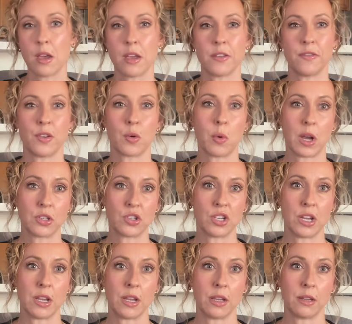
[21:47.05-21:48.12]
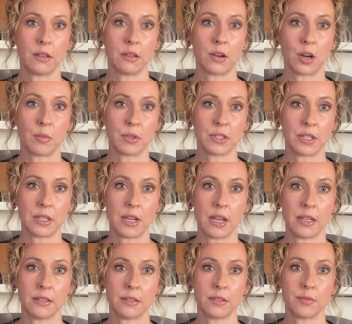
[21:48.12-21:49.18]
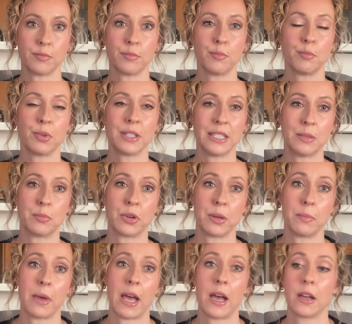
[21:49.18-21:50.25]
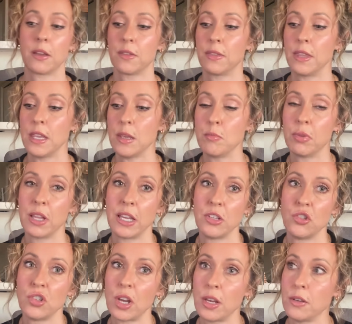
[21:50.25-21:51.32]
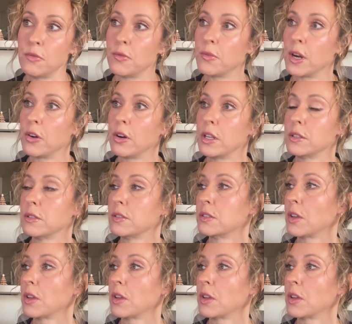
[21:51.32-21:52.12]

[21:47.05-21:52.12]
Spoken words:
If you're watching Caramel Sundays, please bring back the Plain Jane fragrance.